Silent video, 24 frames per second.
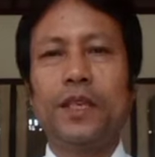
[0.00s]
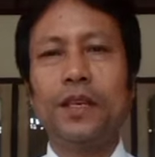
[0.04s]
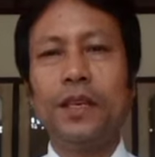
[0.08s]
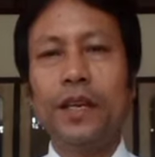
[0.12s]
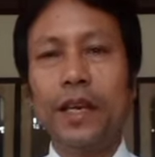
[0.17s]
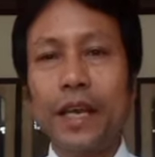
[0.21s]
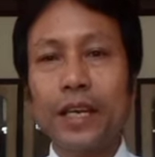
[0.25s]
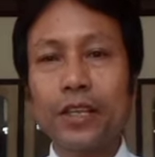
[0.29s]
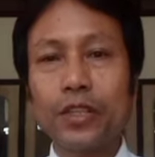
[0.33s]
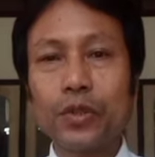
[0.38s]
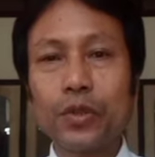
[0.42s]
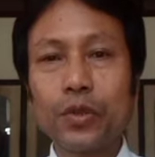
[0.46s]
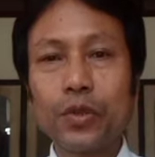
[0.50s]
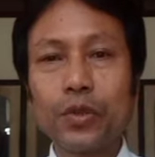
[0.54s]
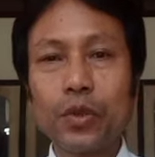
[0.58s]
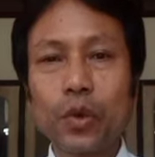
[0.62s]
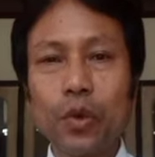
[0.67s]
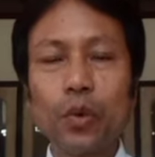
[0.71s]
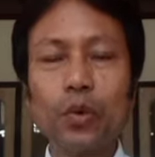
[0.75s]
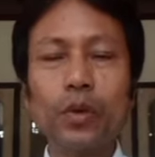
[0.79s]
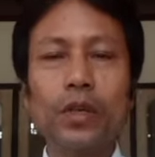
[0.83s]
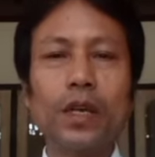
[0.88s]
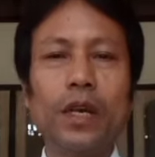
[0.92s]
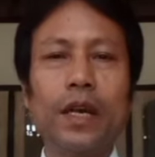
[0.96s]
he has to
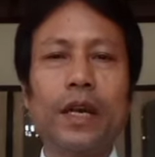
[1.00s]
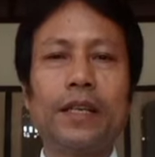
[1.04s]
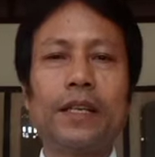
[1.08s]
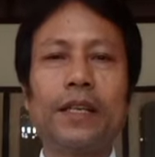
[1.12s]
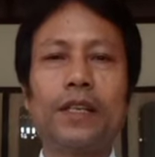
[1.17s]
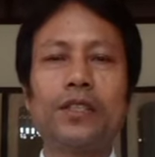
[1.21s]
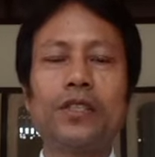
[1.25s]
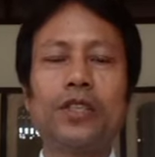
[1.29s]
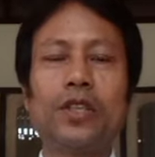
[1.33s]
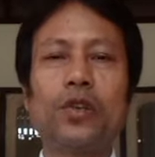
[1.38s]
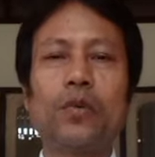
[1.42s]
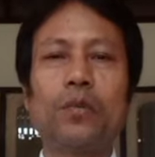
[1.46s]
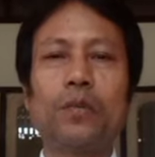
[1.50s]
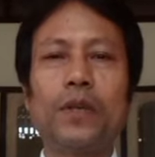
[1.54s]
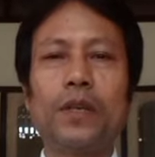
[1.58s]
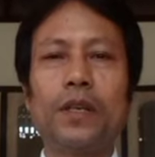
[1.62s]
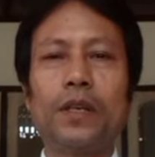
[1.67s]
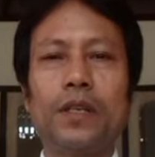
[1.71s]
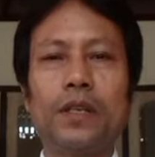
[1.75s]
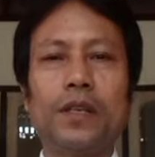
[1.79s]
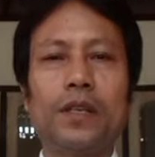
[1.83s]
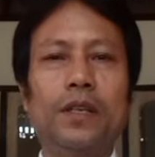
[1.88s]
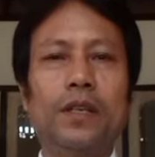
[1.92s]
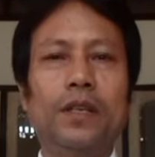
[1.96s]
draw the attention of
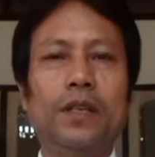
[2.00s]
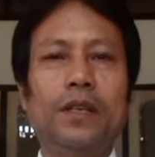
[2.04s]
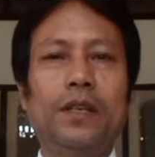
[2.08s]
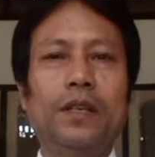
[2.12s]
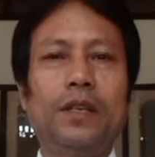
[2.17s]
the